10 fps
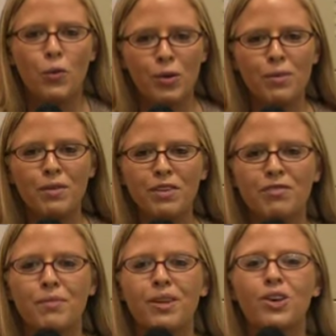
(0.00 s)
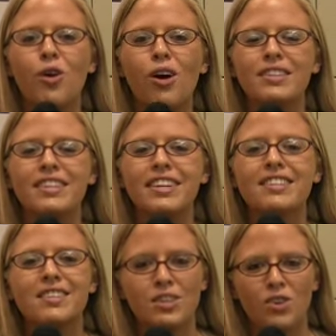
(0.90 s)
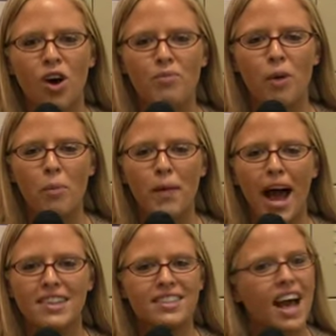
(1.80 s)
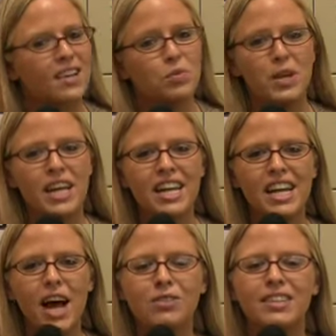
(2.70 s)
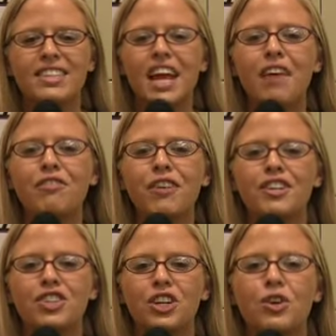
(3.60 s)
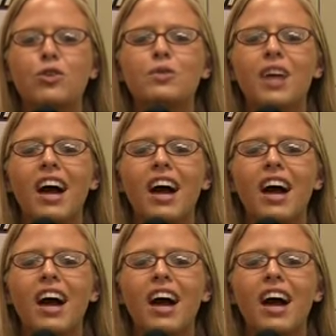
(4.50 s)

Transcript: We're moving from lacrosse sticks to softball bats as we hit it out to Dan Frazier, who's